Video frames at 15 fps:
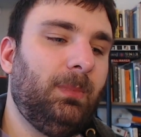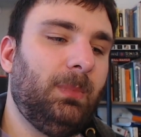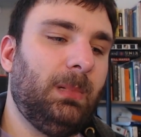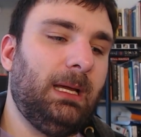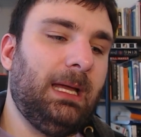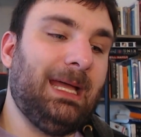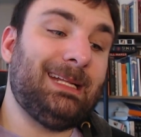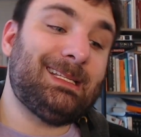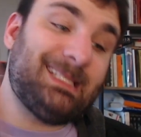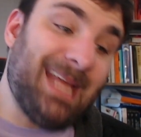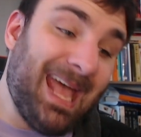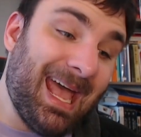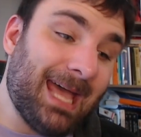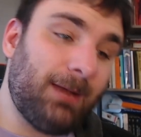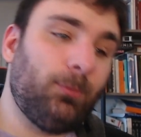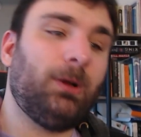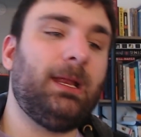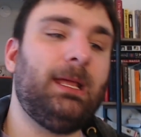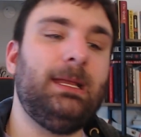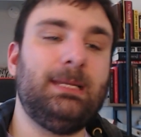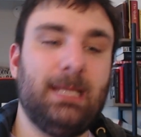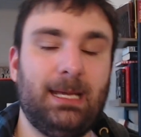Instead, what
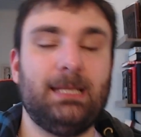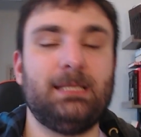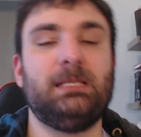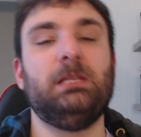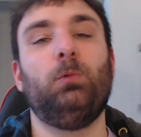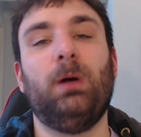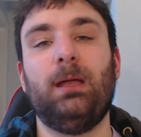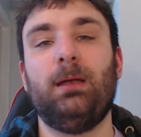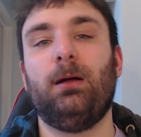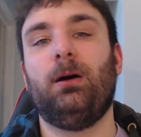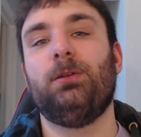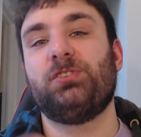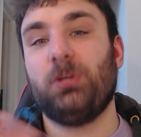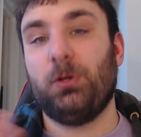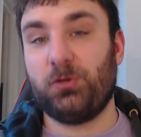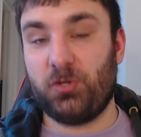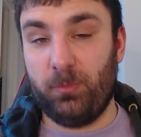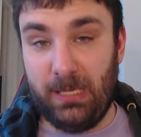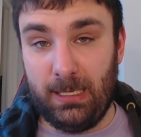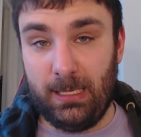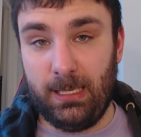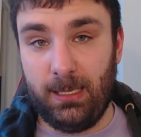he did is he went on social
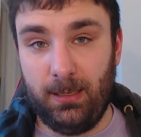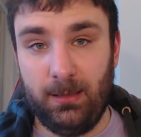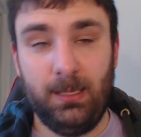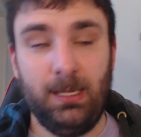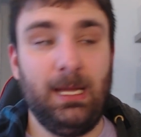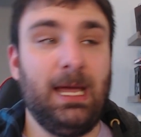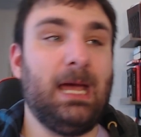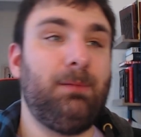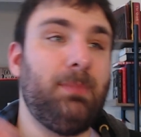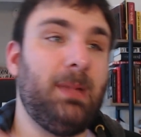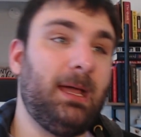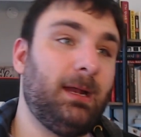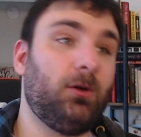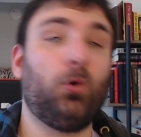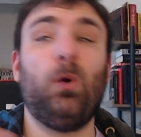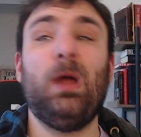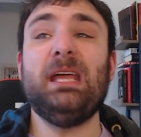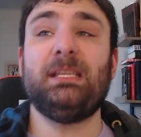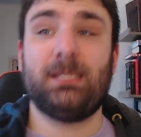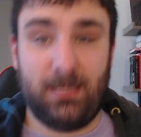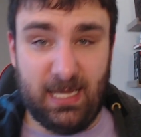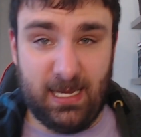media and made it a
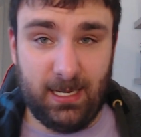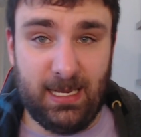race thing.